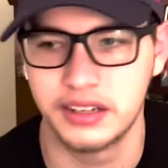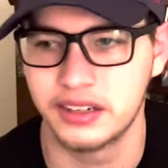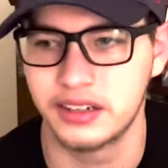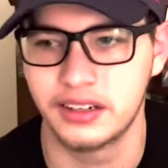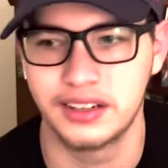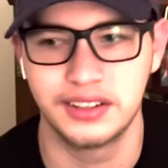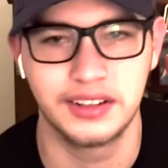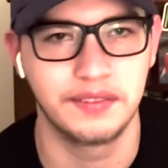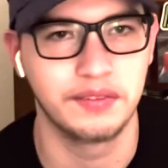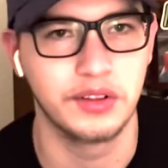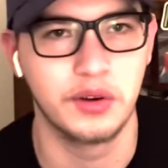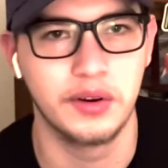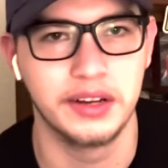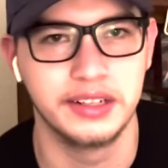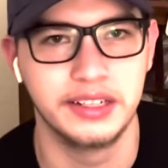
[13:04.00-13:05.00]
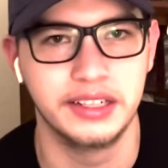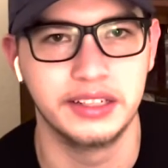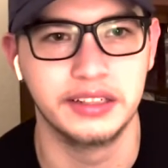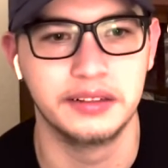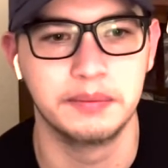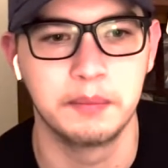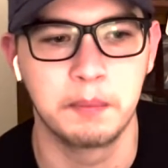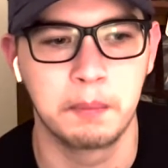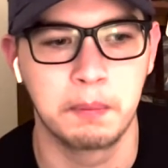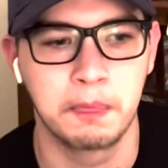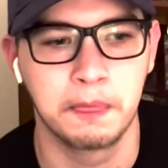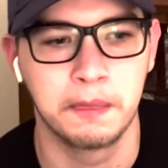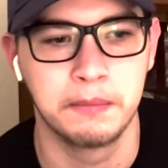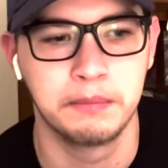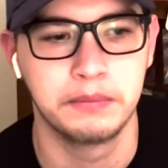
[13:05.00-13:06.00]
I have no idea.
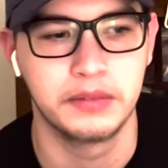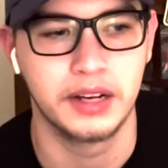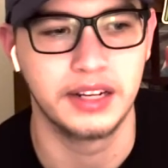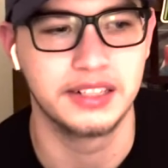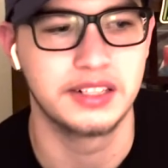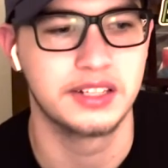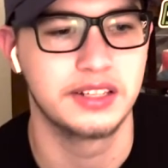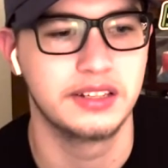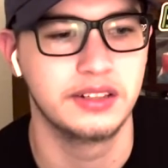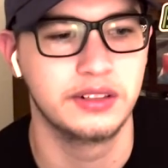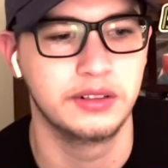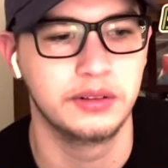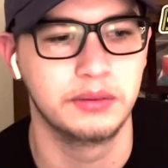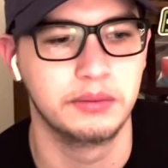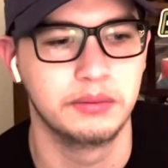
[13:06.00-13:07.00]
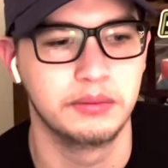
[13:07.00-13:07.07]
I just know